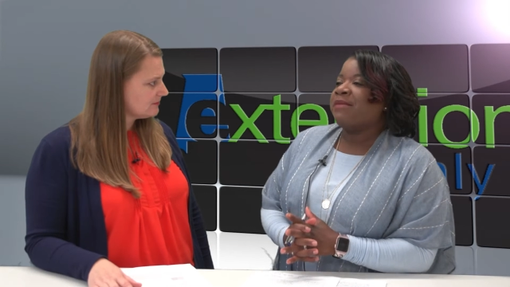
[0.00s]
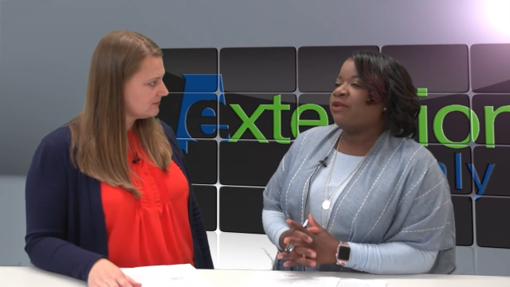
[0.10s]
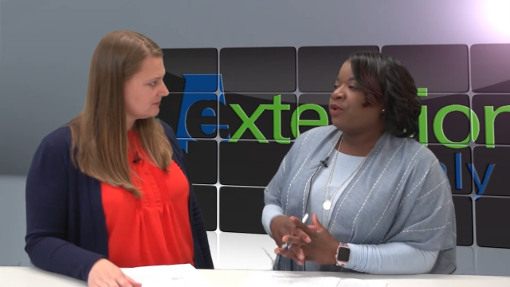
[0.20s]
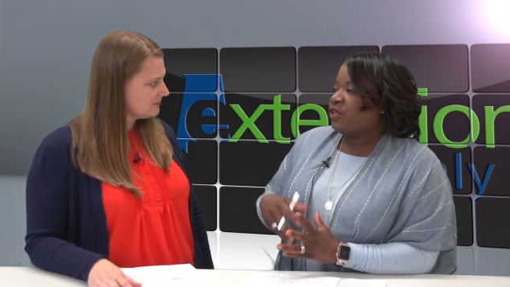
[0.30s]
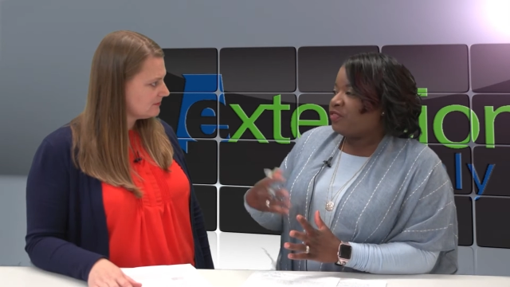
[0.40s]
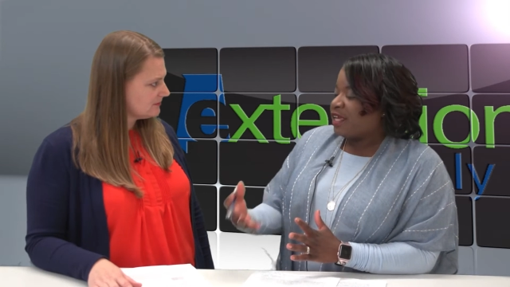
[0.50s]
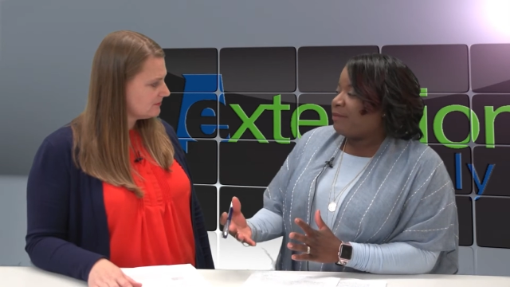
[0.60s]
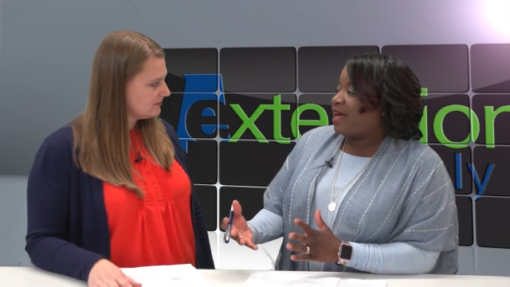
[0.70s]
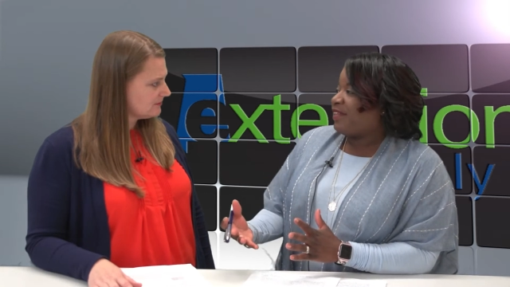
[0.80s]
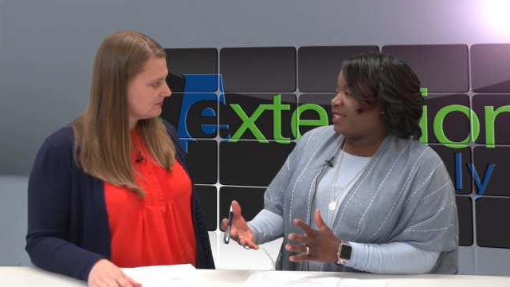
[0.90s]
Speaker 1: But when you
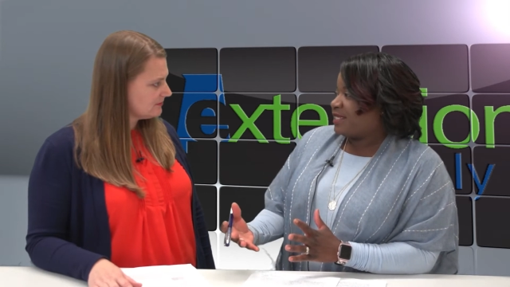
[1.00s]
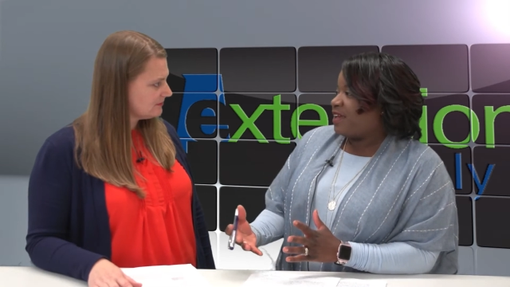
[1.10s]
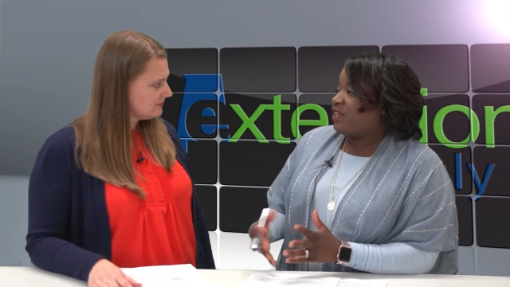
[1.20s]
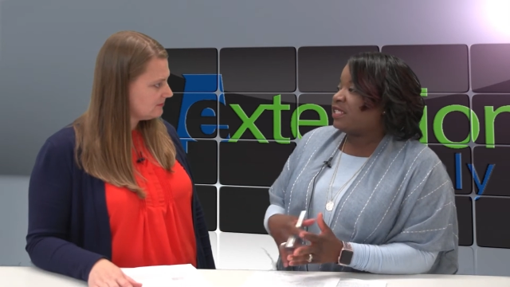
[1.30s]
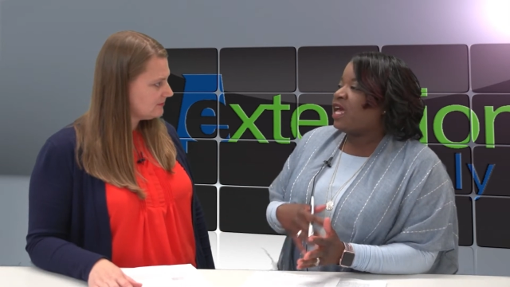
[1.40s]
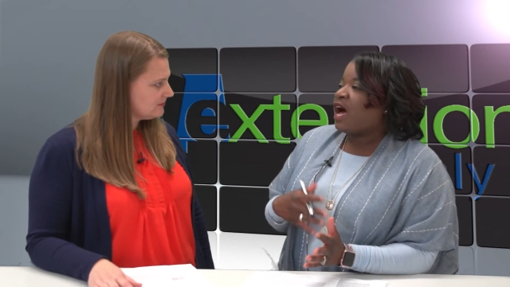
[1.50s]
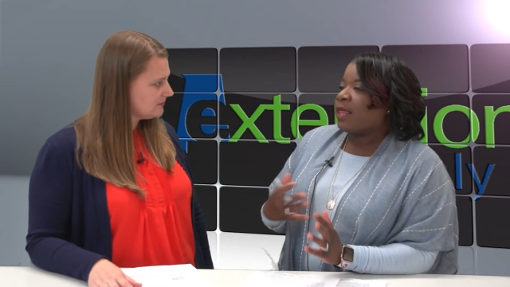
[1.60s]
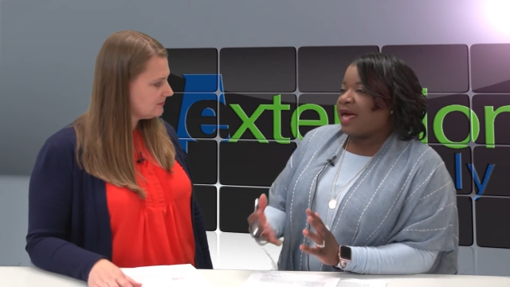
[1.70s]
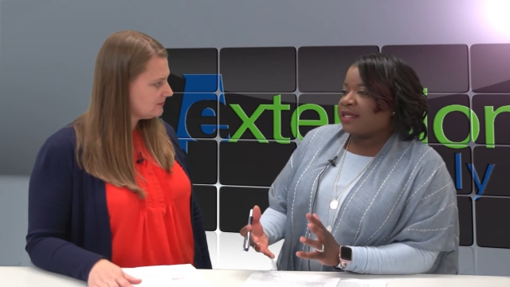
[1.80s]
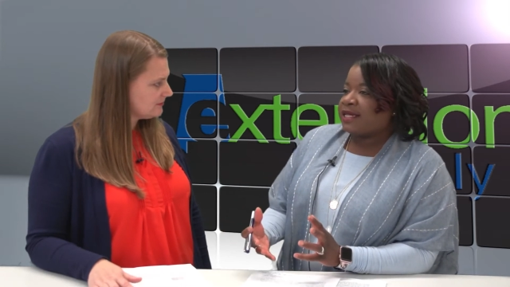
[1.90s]
think about that savings,
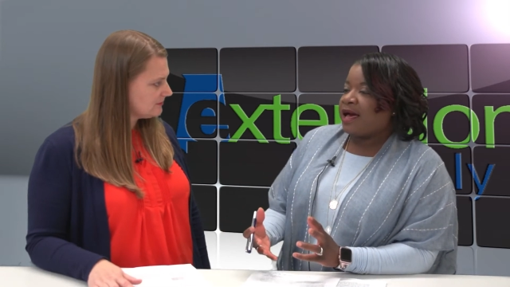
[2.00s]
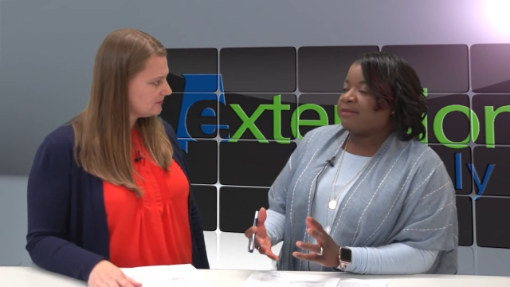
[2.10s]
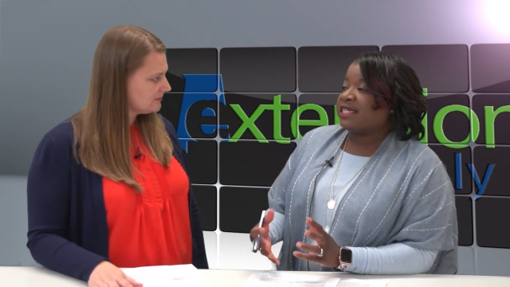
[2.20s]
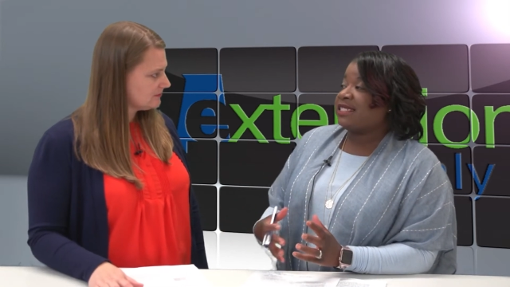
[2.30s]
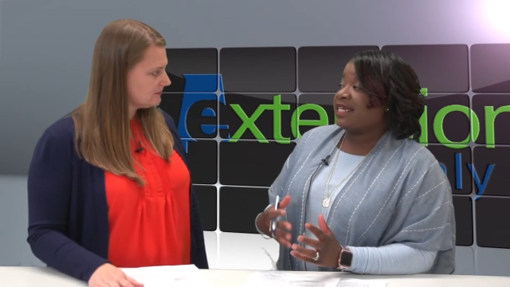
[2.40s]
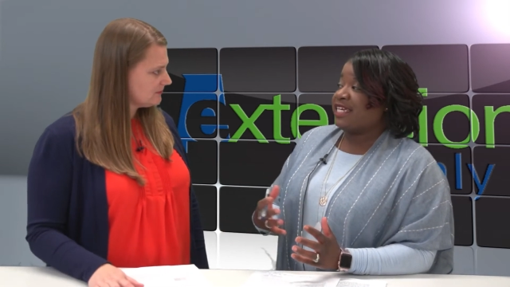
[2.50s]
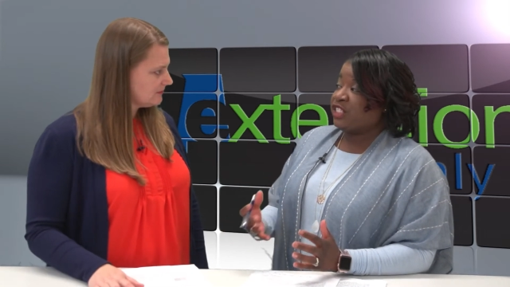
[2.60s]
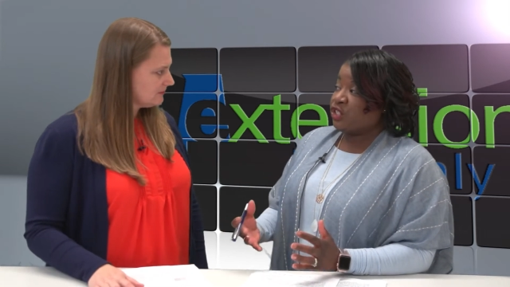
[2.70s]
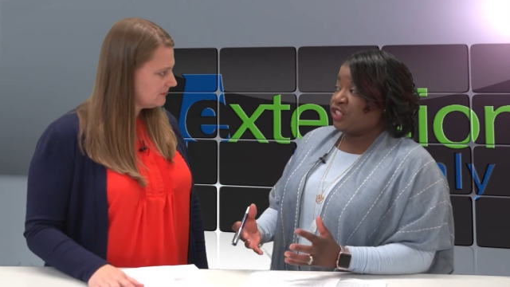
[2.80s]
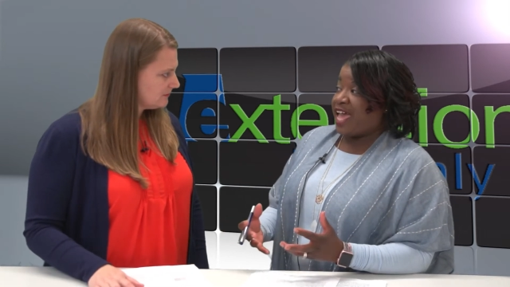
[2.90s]
a lot of times it's
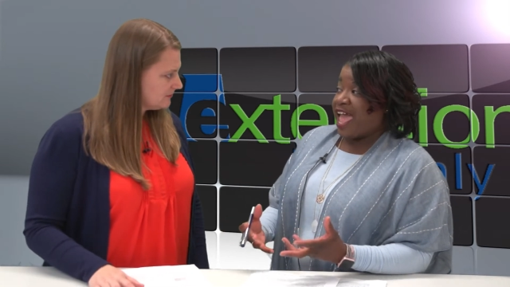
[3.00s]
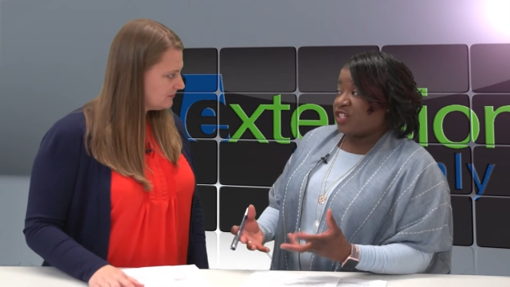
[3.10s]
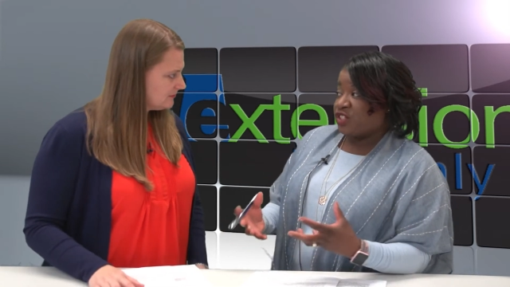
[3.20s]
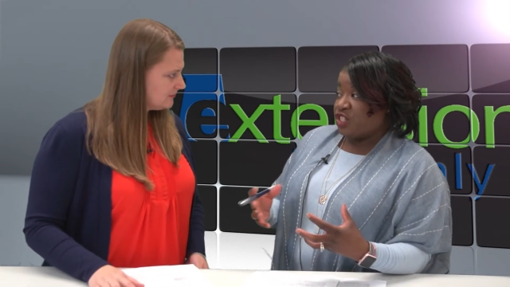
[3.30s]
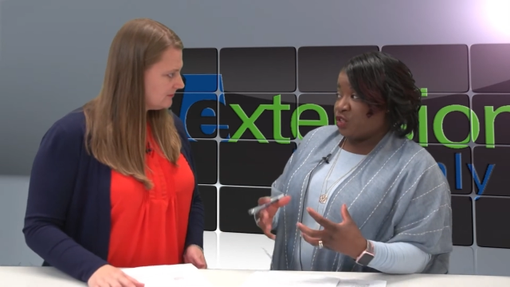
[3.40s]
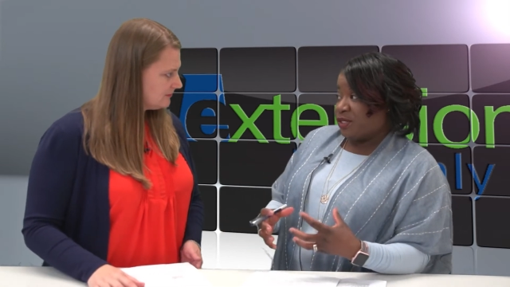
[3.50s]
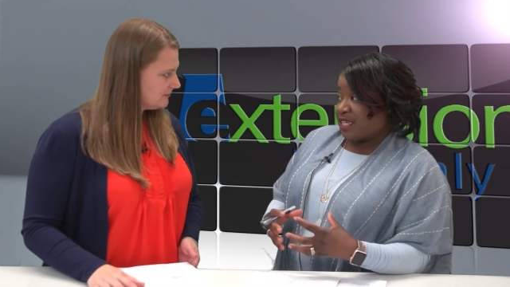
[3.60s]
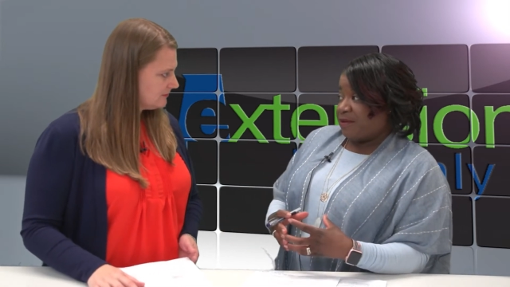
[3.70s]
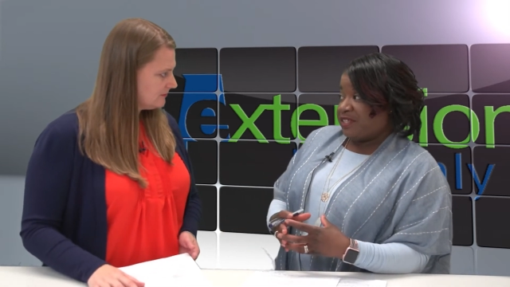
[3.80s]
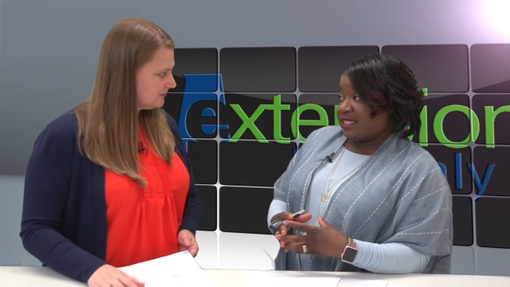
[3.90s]
easier to actually
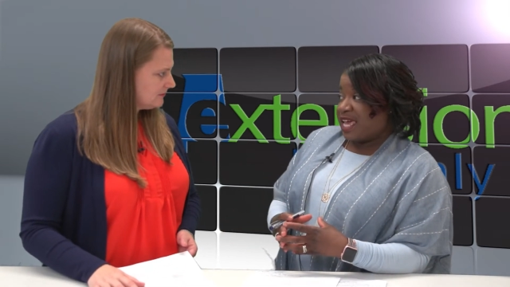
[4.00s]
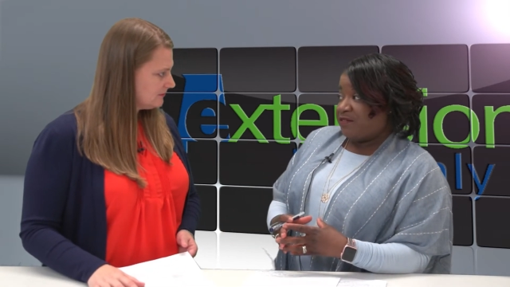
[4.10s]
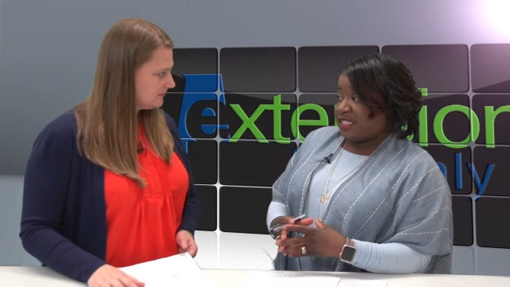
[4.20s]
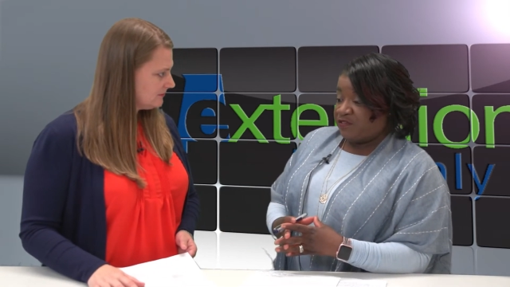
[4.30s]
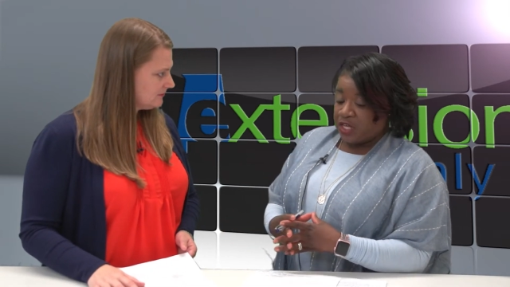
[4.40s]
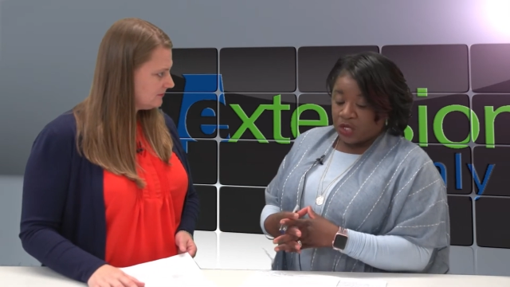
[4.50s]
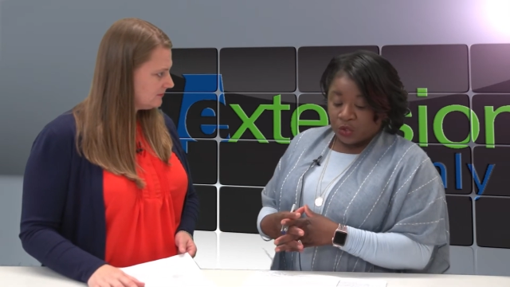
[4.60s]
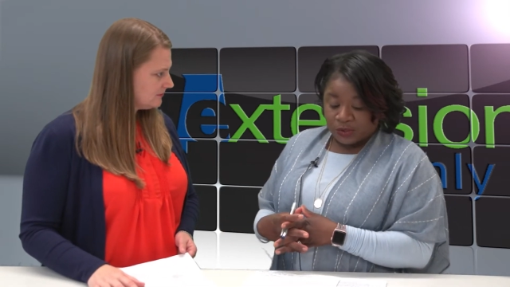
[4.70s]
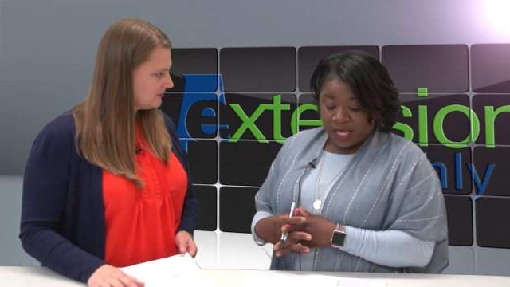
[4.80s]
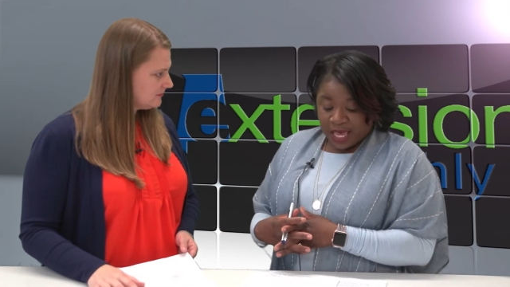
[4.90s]
use some of the savings
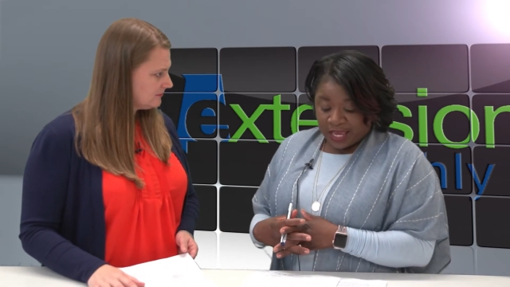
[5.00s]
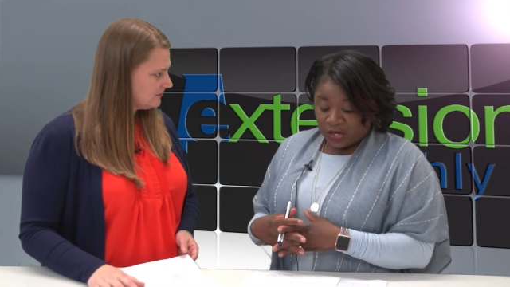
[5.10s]
vehicles,